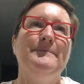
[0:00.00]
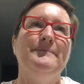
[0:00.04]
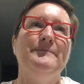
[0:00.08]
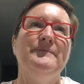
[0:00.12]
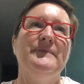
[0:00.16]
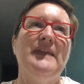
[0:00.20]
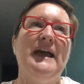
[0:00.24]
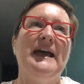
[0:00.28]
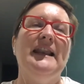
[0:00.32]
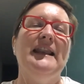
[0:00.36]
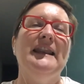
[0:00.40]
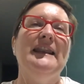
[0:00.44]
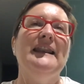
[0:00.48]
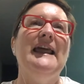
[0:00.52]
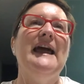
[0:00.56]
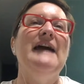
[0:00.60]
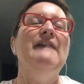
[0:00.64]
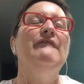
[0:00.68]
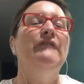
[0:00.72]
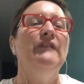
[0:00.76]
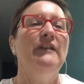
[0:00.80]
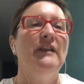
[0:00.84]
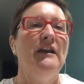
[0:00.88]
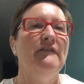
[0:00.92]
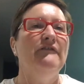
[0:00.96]

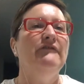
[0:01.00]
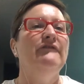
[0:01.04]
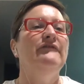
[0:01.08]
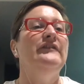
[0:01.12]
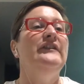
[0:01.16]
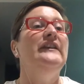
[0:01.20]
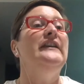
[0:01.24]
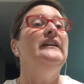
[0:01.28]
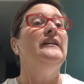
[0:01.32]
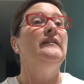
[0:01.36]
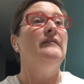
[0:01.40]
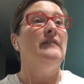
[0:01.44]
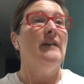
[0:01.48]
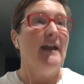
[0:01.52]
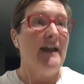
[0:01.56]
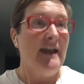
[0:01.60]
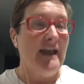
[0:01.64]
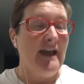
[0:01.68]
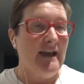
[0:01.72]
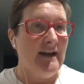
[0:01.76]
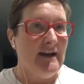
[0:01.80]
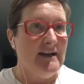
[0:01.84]
level of fear I had,